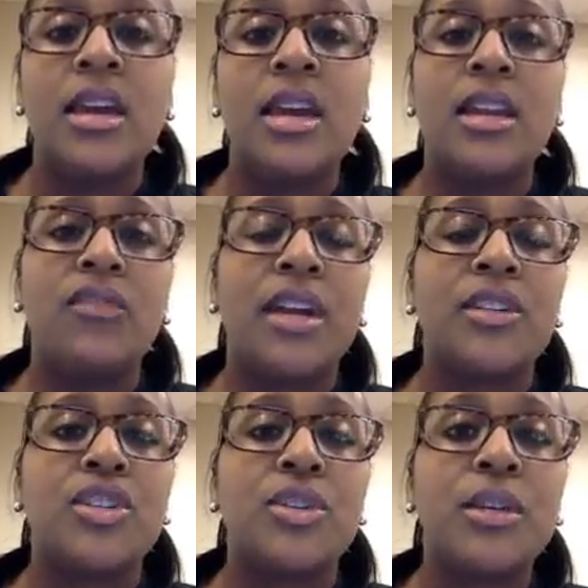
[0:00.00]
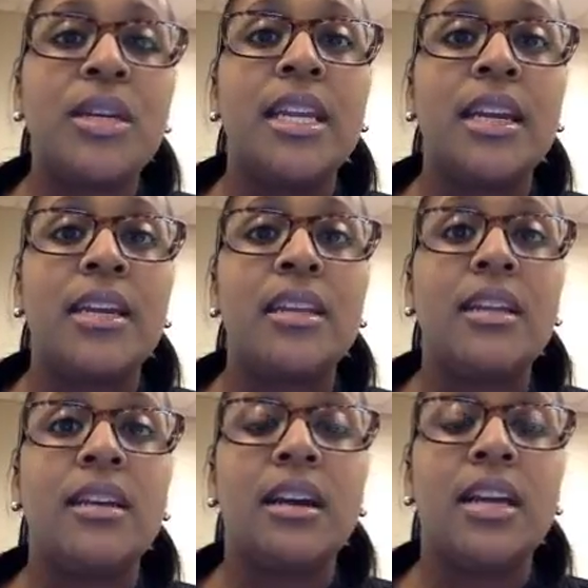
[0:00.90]
and if not treated,
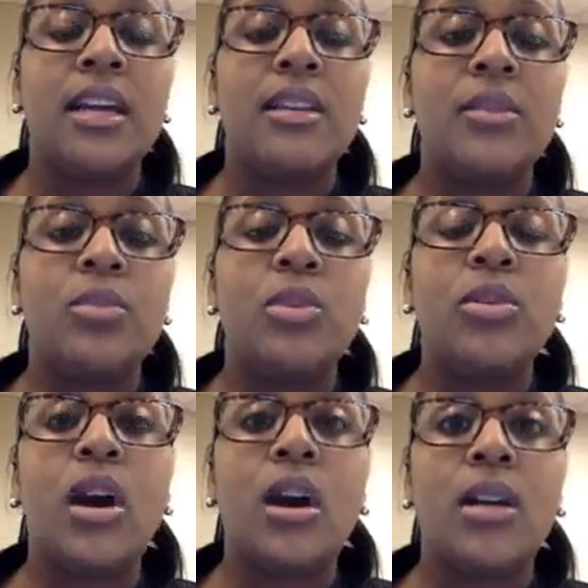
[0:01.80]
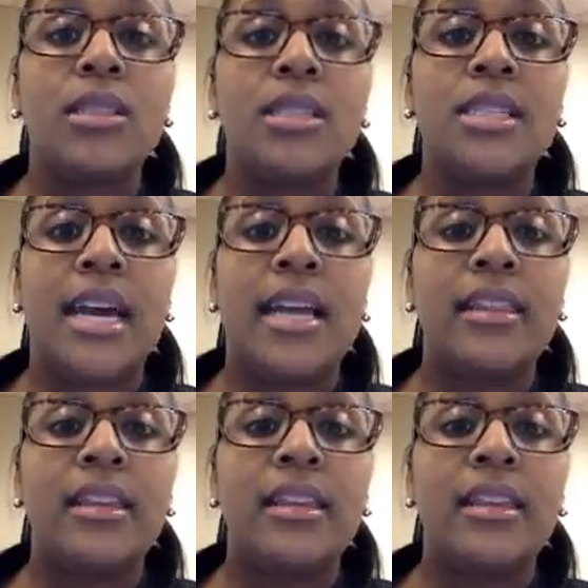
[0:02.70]
it will cause death.